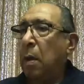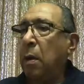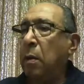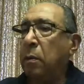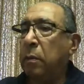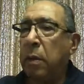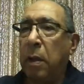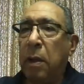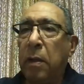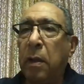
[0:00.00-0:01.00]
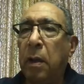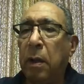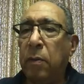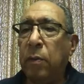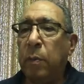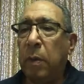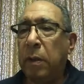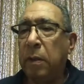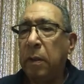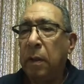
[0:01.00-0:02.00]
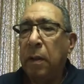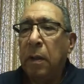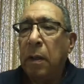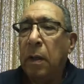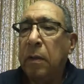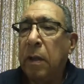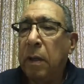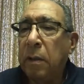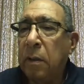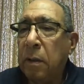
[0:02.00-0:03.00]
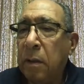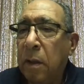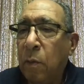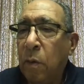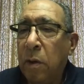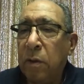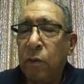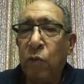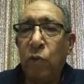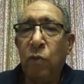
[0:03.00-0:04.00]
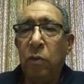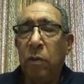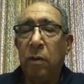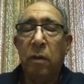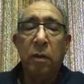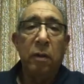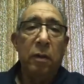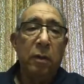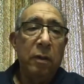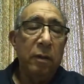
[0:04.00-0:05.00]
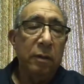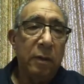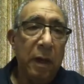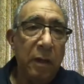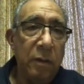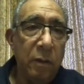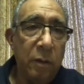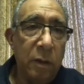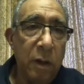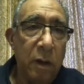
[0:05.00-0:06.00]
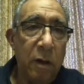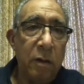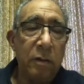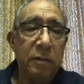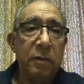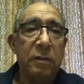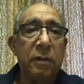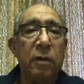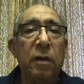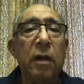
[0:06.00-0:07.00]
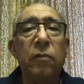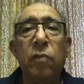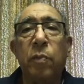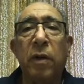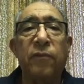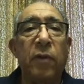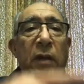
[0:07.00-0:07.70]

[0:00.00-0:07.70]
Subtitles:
Okay. Hi, everybody. Hi, Daniel. How are you? Daniel, the artist, is here. Hi, everybody. If you